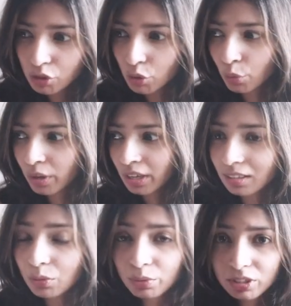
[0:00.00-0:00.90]
So
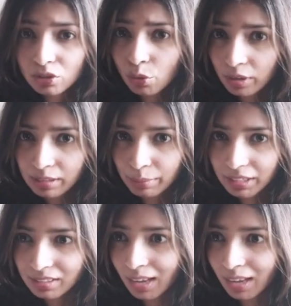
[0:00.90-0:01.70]
it was a total mix.